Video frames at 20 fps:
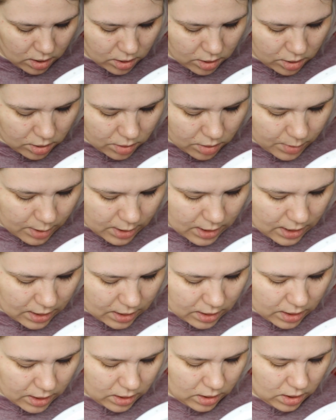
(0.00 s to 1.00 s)
So I'm gonna take
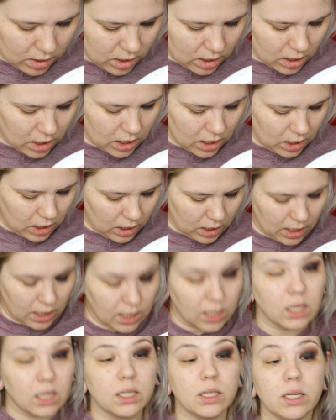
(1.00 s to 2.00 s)

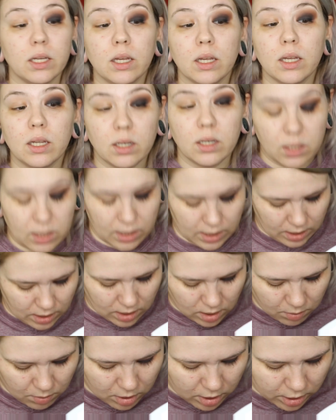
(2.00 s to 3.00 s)
1988 again, and
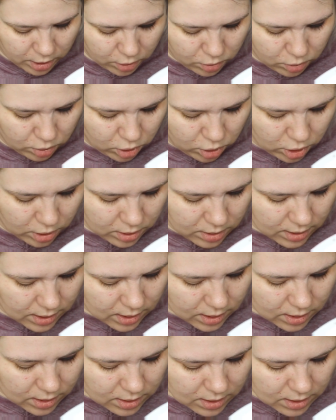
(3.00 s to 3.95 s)
I'm gonna use just like a